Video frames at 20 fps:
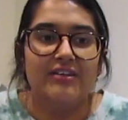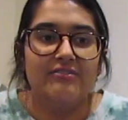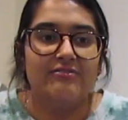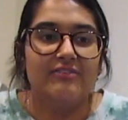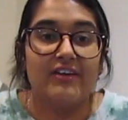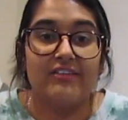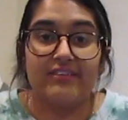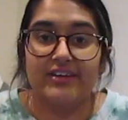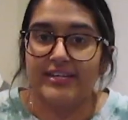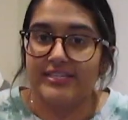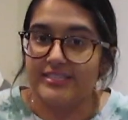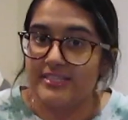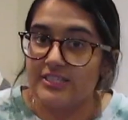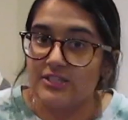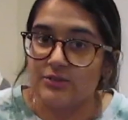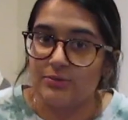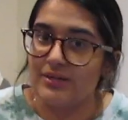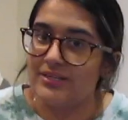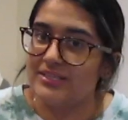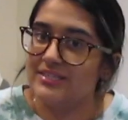very easy
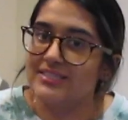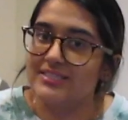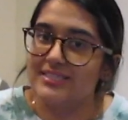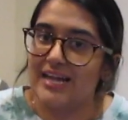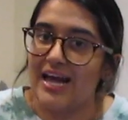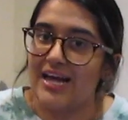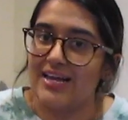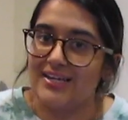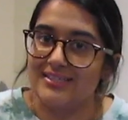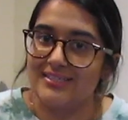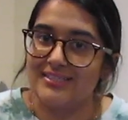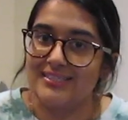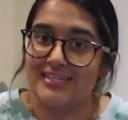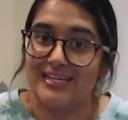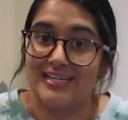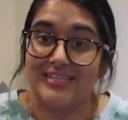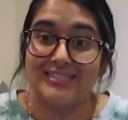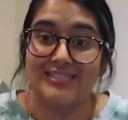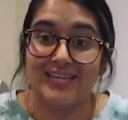to understand, and